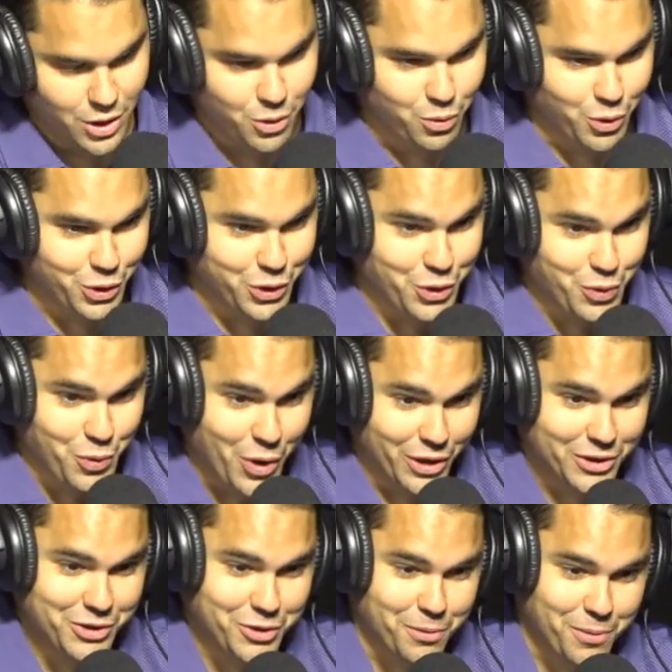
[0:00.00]
Well, you won a
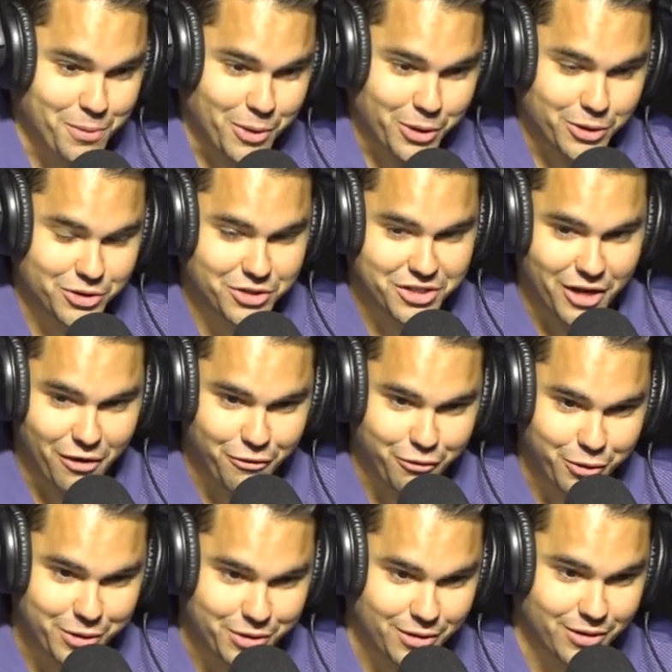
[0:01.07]
Super Bowl yourself
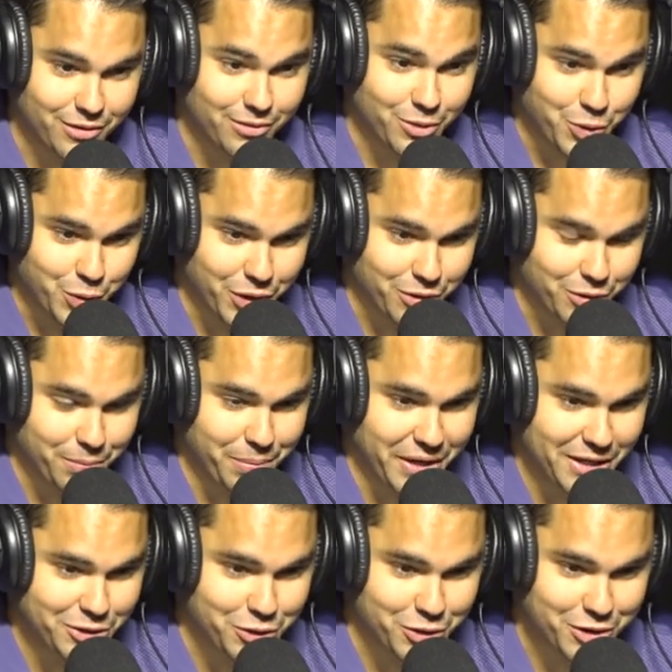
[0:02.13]
with the New England
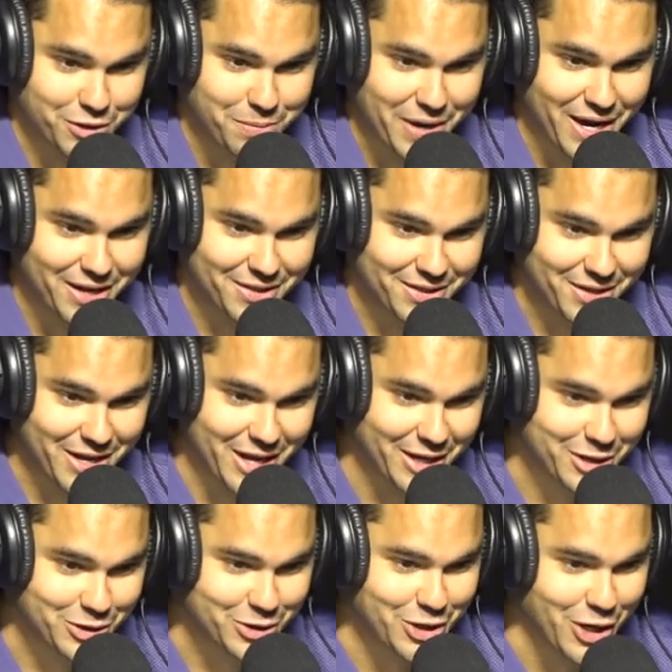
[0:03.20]
Patriots back in the day.
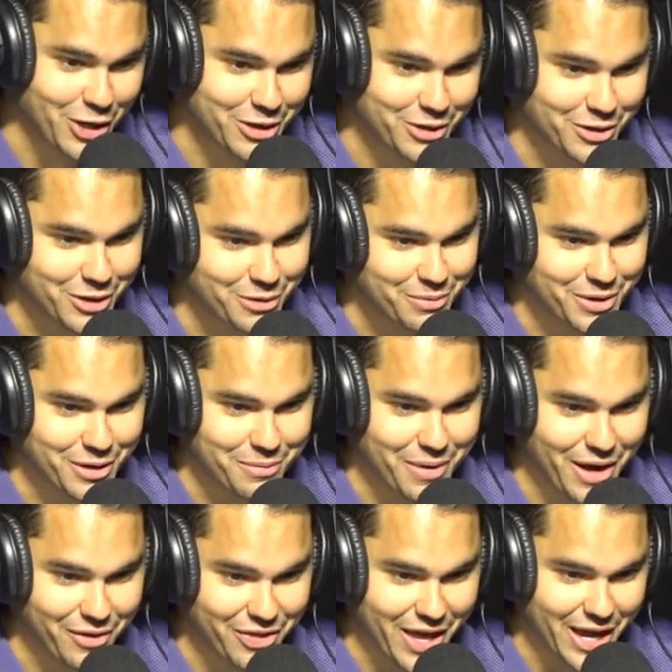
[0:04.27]
Can you talk a little bit
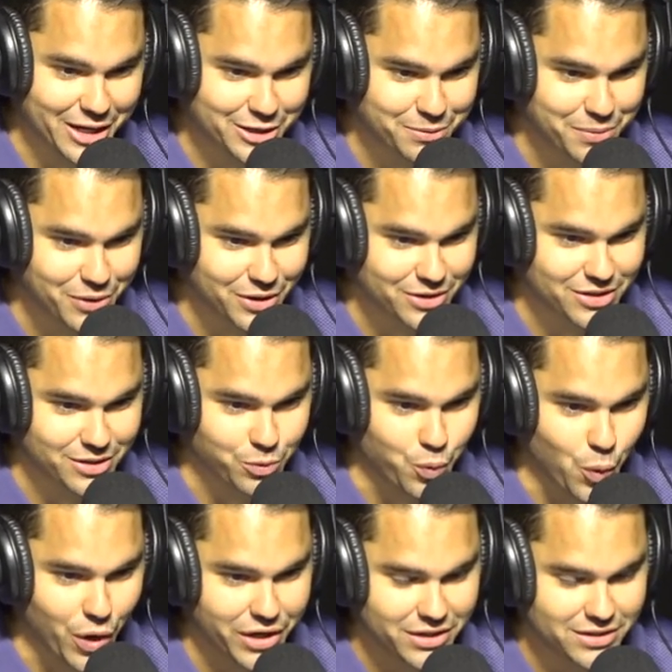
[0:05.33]
about that experience and
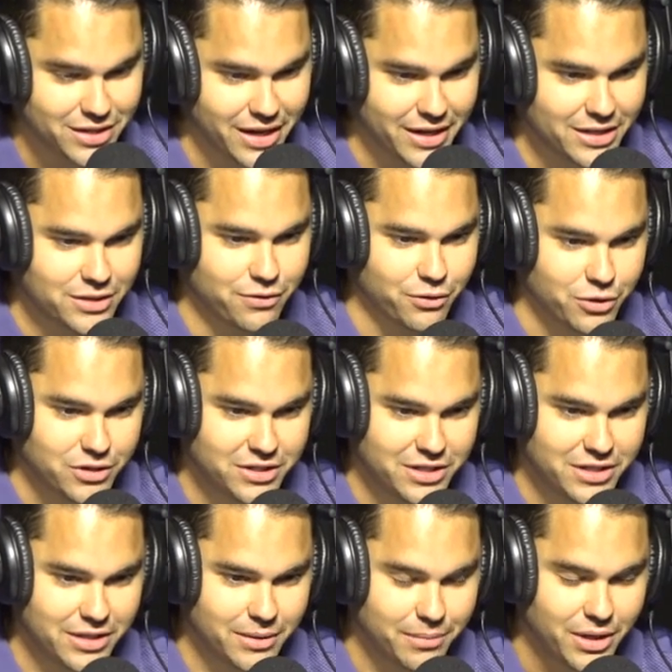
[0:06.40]
what it takes for a
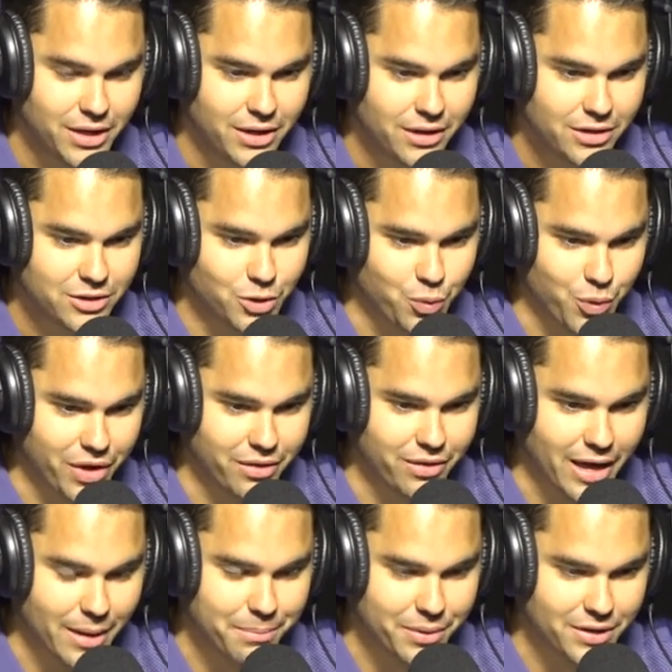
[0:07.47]
team to win
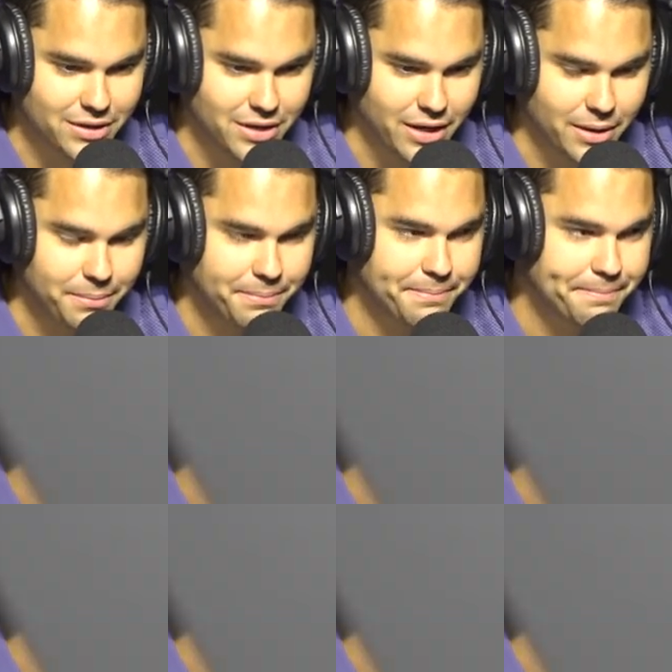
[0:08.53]
that big game?